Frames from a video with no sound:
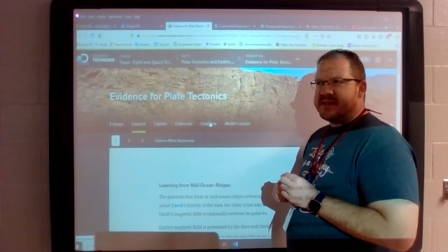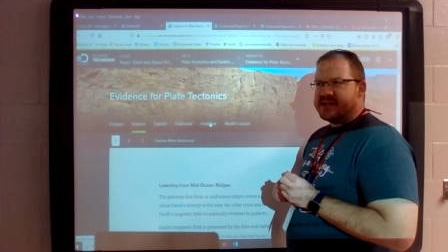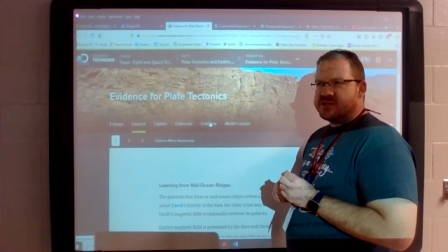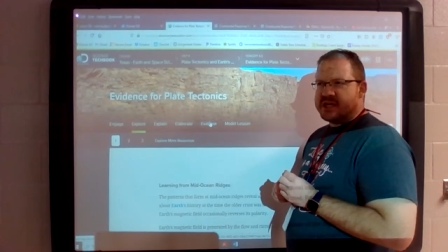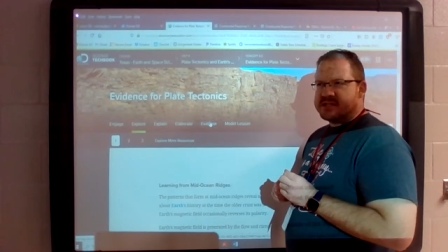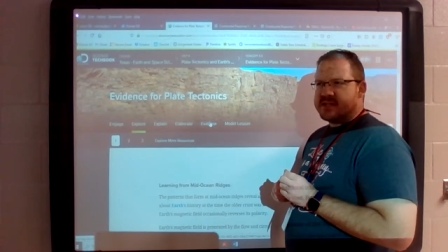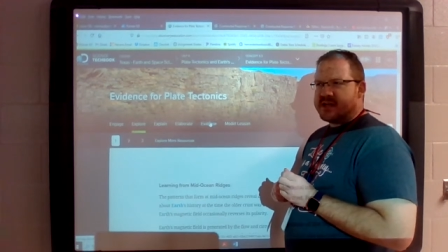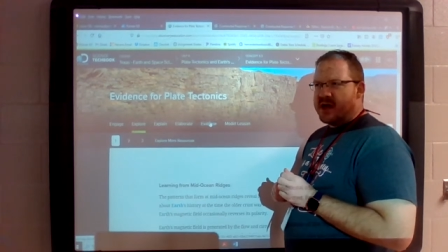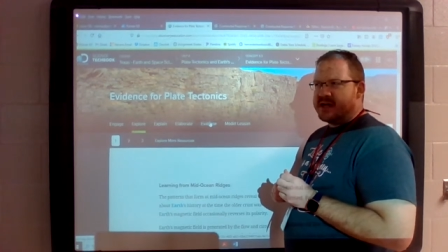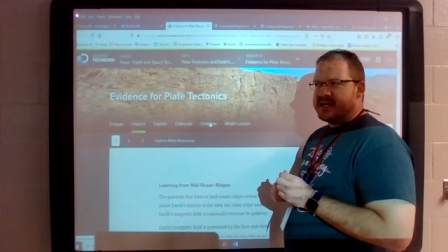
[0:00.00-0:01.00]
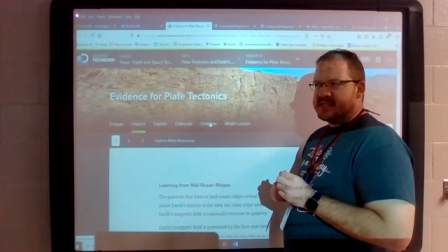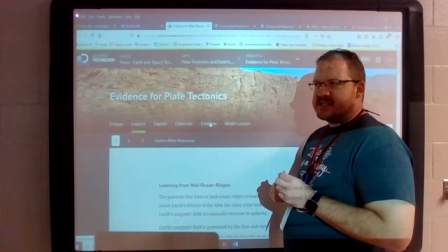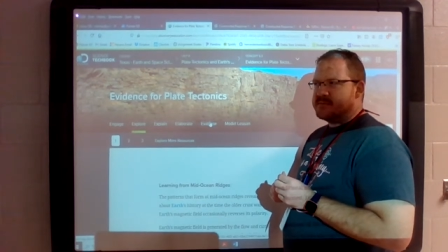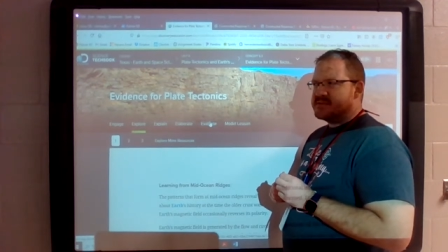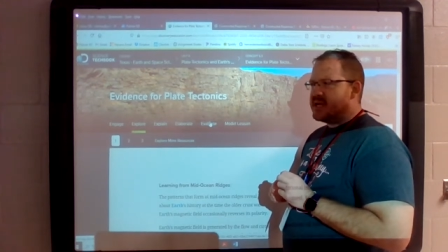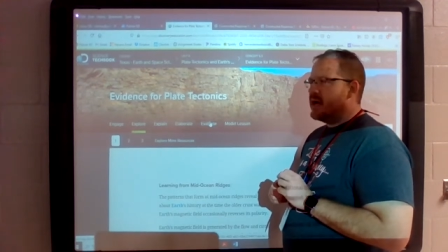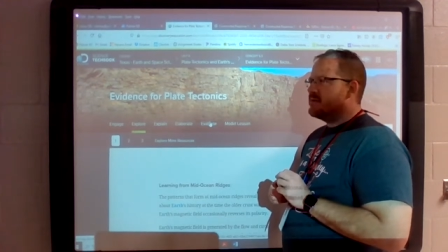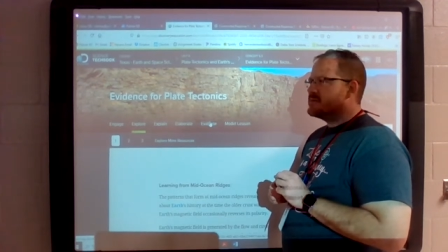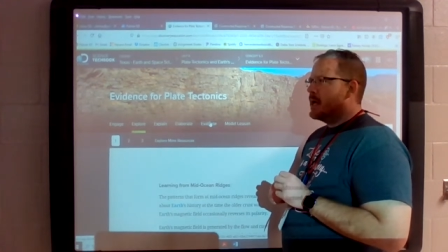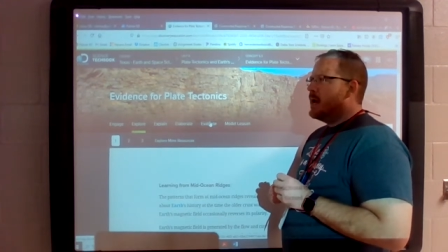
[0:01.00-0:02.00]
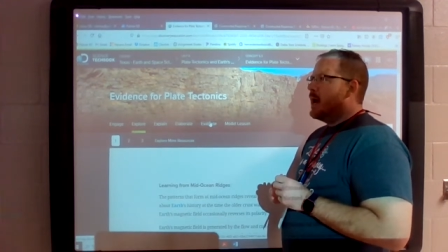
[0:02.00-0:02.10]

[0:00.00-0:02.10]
than just the continents themselves.